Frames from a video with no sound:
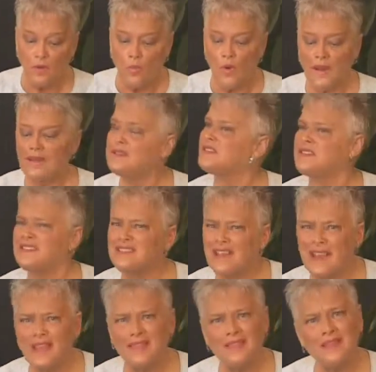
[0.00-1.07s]
We can
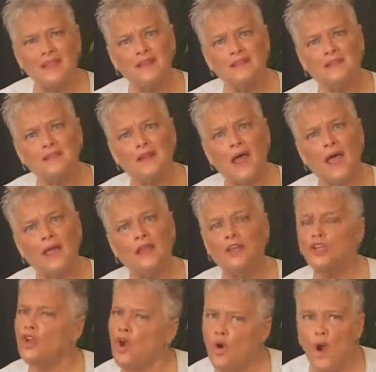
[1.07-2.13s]
say things like,
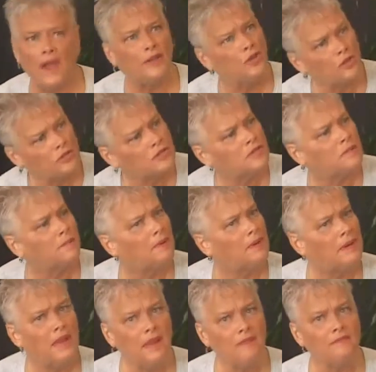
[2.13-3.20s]
you know, I used to
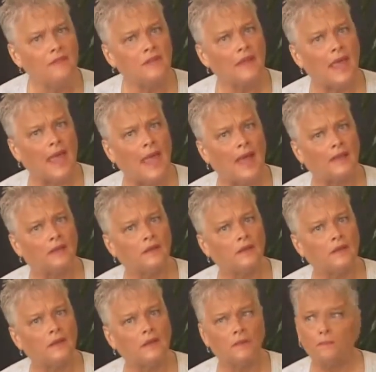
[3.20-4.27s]
believe in that,
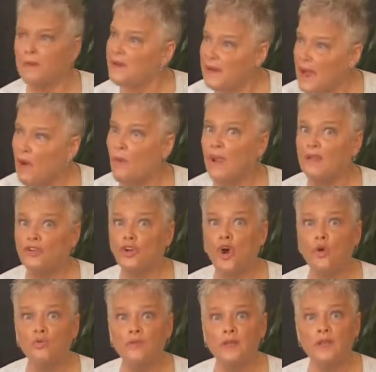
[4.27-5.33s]
but now I
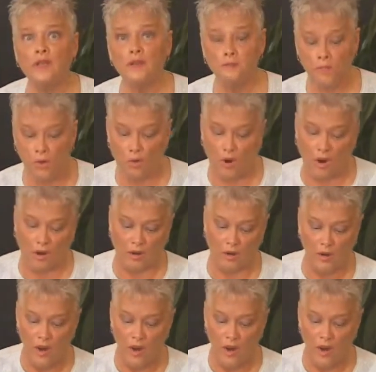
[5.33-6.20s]
don't anymore.